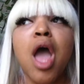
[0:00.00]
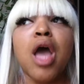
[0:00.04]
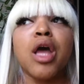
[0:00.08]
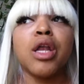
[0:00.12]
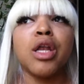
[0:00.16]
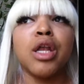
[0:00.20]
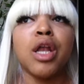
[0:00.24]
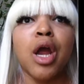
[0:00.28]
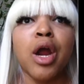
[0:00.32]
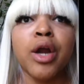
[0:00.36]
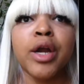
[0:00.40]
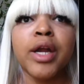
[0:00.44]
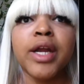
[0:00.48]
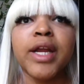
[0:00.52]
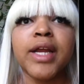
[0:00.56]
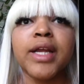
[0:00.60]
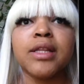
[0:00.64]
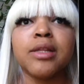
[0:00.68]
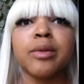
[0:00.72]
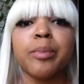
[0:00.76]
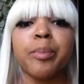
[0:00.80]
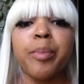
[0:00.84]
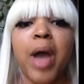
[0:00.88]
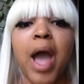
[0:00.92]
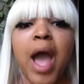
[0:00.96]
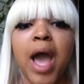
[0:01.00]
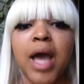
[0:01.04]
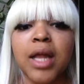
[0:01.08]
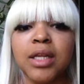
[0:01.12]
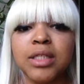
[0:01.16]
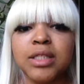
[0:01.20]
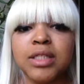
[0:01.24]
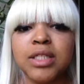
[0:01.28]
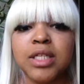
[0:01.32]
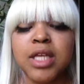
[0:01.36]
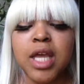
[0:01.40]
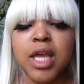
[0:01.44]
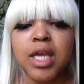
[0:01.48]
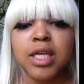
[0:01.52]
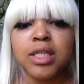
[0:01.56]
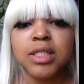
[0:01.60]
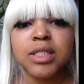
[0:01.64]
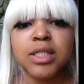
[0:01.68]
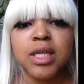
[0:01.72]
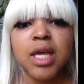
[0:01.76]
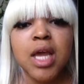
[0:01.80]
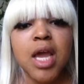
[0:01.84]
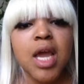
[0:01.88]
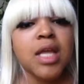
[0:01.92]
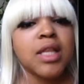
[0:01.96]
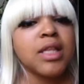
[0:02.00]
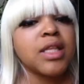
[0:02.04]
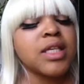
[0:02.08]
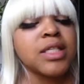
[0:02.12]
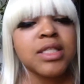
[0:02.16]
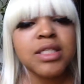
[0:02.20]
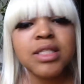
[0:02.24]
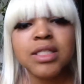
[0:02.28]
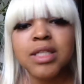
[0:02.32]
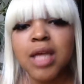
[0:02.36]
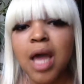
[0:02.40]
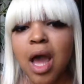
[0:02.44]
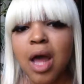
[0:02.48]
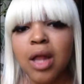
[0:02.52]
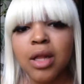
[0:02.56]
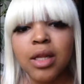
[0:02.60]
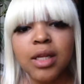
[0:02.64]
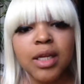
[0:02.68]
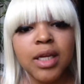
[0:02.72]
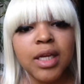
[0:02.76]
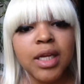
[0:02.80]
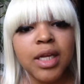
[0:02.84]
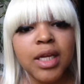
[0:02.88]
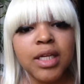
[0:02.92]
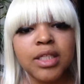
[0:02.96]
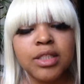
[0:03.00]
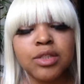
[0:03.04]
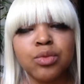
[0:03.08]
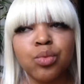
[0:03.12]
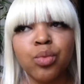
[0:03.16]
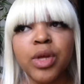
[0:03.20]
learning the politics. This is all it is.